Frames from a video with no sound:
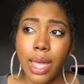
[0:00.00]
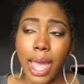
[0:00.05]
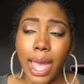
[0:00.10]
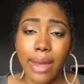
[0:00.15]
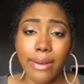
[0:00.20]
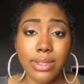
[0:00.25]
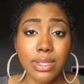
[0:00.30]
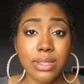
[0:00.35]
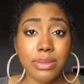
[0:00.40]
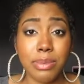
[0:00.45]

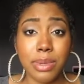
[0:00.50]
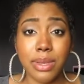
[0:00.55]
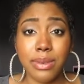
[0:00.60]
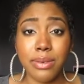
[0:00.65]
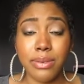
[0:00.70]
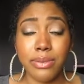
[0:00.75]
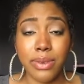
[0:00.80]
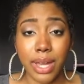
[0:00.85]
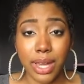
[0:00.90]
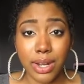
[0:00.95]
have to be
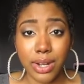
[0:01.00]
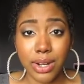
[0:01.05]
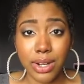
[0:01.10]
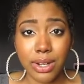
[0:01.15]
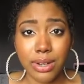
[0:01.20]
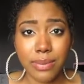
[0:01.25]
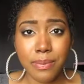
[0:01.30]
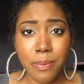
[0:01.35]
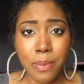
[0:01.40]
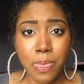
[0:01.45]
a
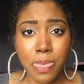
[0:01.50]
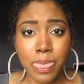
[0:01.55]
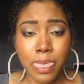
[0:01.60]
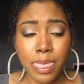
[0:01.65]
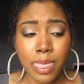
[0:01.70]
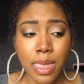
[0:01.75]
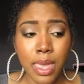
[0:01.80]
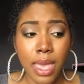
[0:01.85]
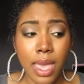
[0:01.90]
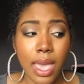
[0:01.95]
fighter
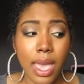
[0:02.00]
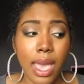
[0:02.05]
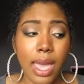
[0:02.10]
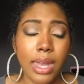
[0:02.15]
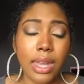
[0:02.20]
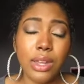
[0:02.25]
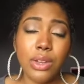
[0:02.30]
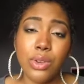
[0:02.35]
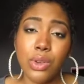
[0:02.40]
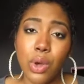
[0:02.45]

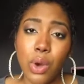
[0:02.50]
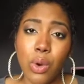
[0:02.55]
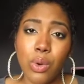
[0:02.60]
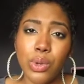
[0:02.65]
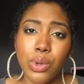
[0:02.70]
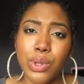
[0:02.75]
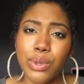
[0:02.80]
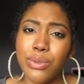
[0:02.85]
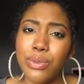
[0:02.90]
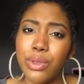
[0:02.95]
and i
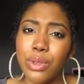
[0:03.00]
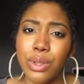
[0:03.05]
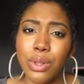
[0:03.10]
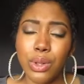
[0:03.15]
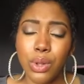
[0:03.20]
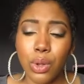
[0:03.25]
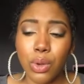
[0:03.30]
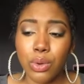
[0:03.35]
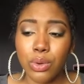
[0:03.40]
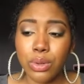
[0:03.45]
know you feel
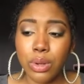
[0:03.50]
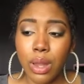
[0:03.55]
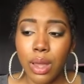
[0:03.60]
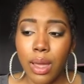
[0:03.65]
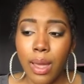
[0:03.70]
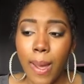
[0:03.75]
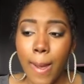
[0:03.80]
alone